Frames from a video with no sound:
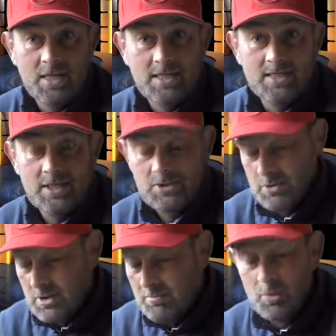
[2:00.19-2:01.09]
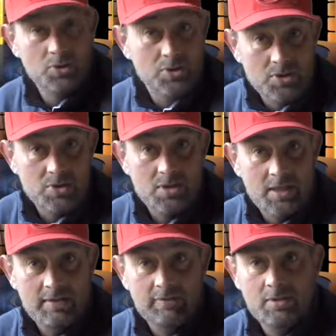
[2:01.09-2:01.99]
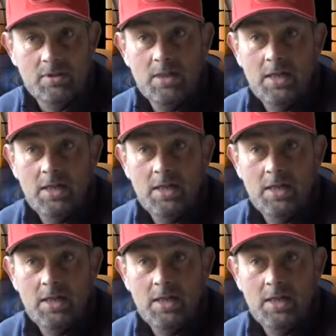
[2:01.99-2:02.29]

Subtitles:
etc., putters even,